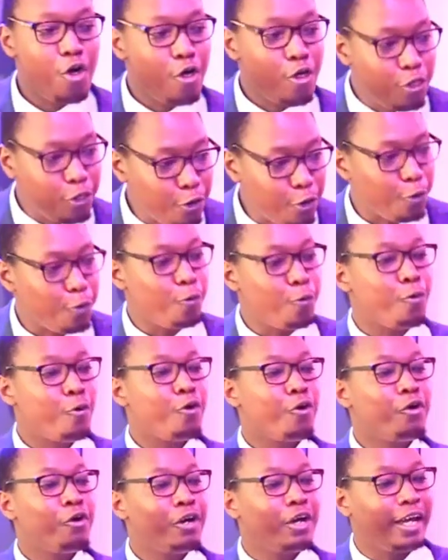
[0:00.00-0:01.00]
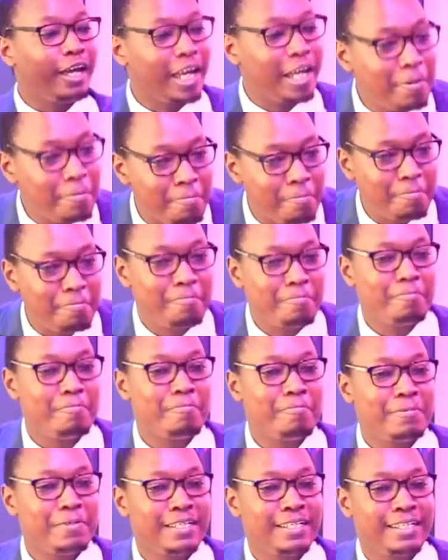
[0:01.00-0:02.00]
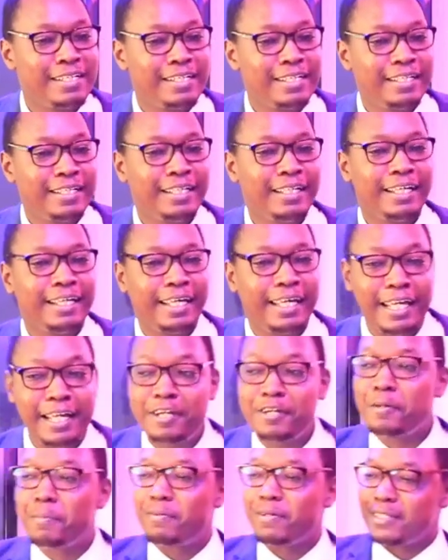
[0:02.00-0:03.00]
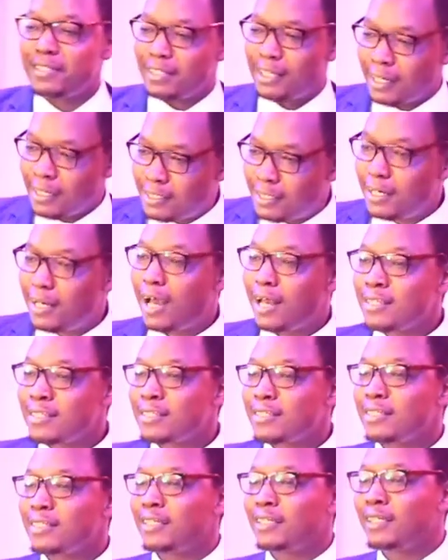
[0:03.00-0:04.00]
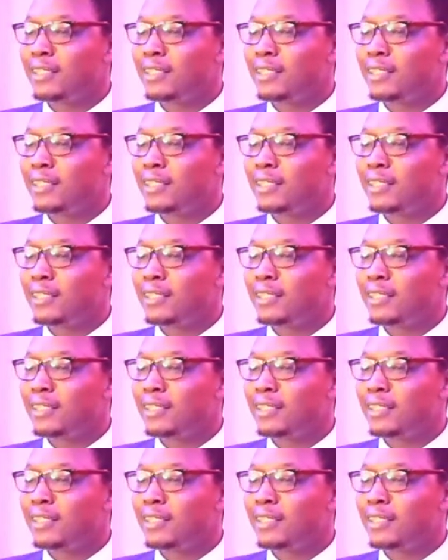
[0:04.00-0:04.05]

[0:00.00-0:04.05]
through him. He represented us